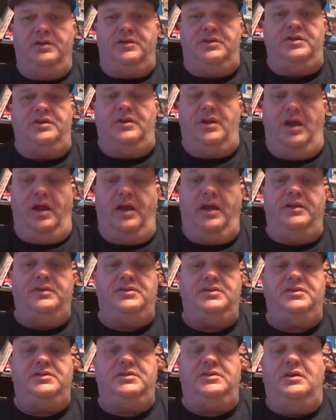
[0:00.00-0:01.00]

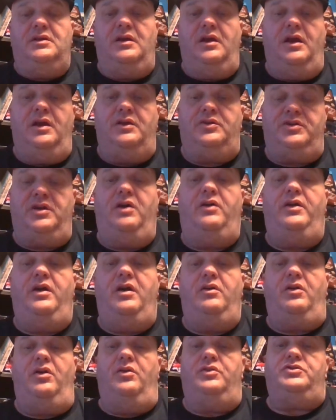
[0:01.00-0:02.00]
Tonight's uh, shout
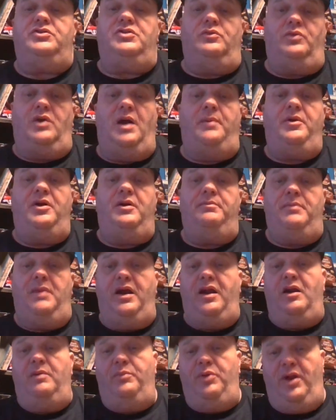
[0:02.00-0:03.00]
out goes to Robert
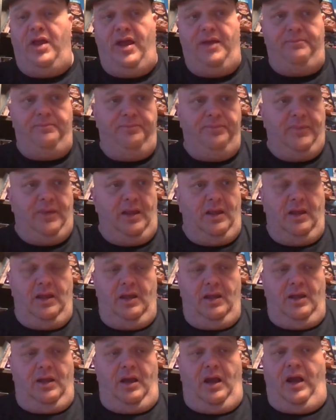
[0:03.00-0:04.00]
Meyer Burnett.
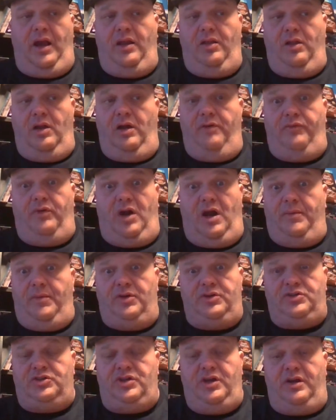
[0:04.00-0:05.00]
I love
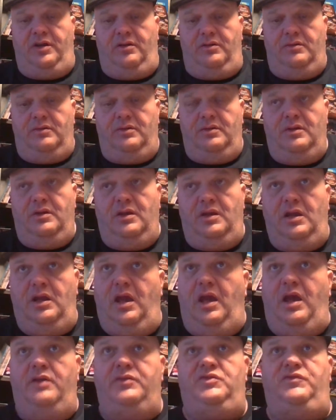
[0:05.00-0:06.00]
Robert's channel. He
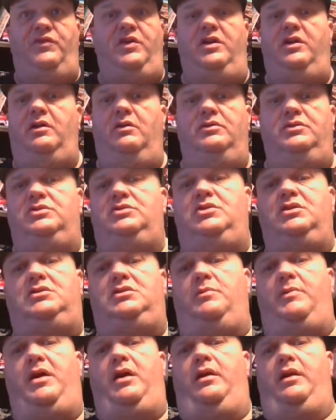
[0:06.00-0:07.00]
has videos
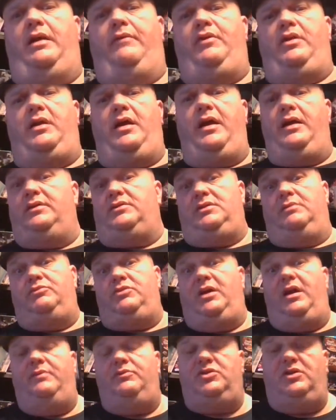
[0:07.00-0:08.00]
just about every night,
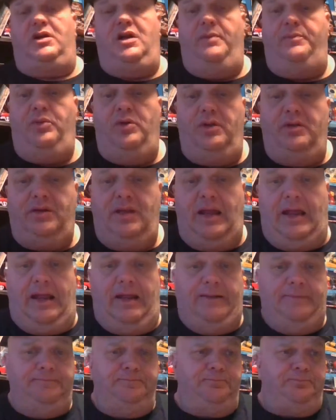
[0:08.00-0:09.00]
sometimes a couple a
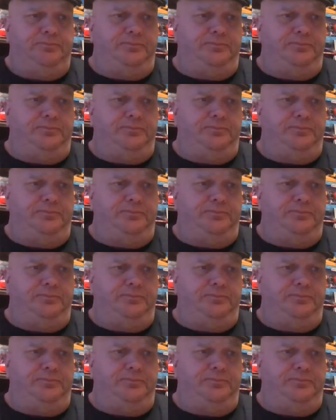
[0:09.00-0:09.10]
day.